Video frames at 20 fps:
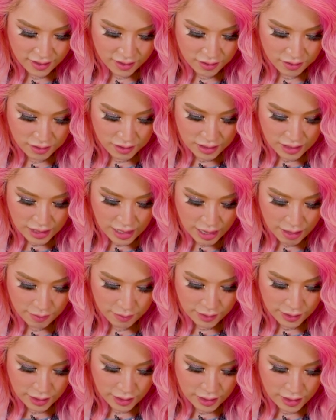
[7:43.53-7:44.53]
Looks damn
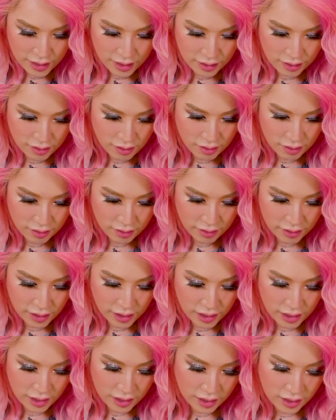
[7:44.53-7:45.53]
skinny and long,
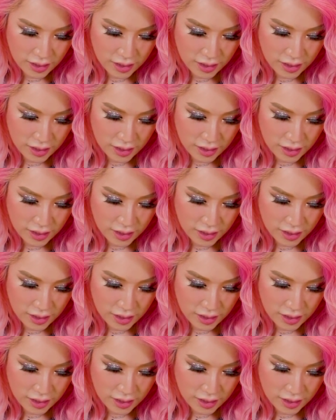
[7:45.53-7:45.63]
okay?